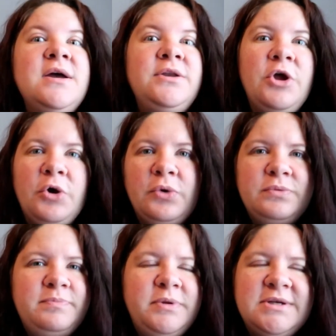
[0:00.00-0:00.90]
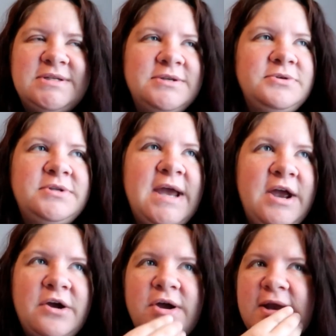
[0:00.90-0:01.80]
no placental
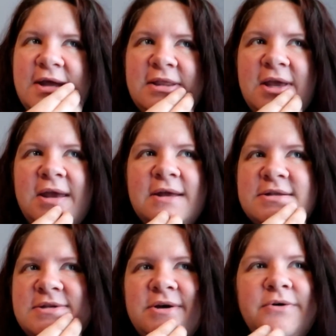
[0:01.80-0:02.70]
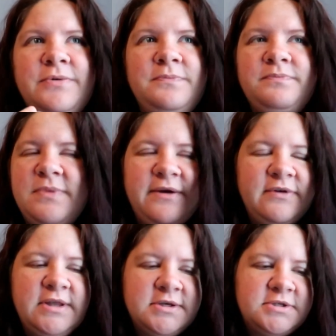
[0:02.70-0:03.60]
tear or anything, and so
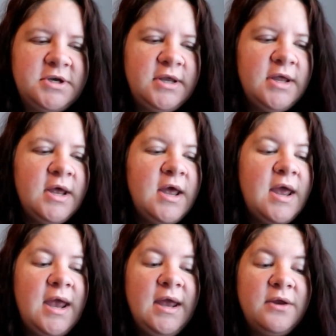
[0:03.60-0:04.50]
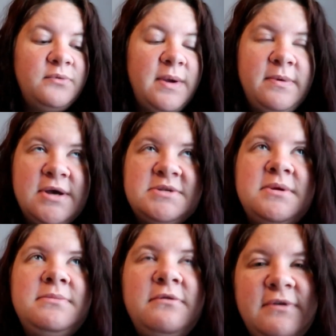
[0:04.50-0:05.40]
everything's good. And Rainbow has
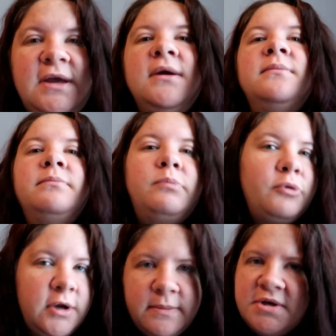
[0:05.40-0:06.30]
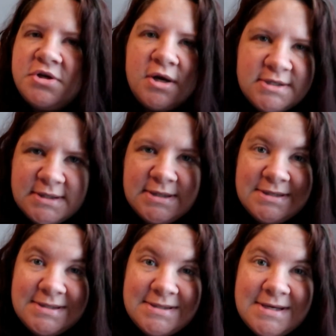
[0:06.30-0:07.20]
been moving pretty much constantly
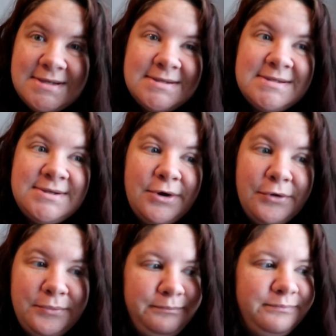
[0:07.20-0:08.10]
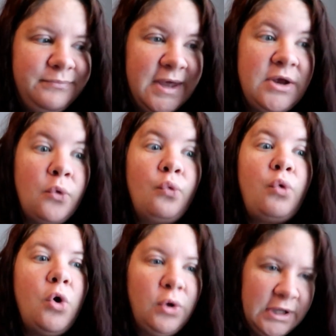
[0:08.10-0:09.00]
since then, so like
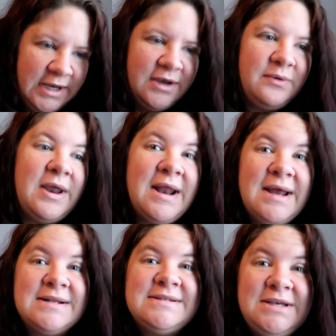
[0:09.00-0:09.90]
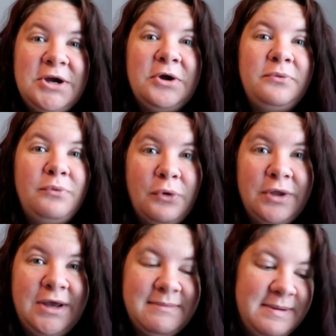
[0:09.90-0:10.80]
rolling, and I can see her
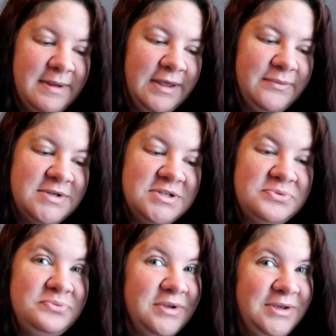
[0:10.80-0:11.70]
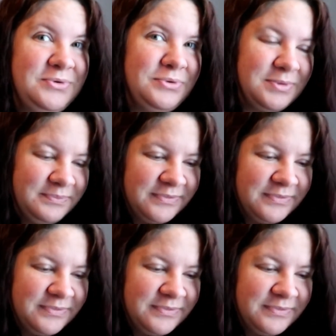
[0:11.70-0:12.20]
rolling in my belly, which is really cool.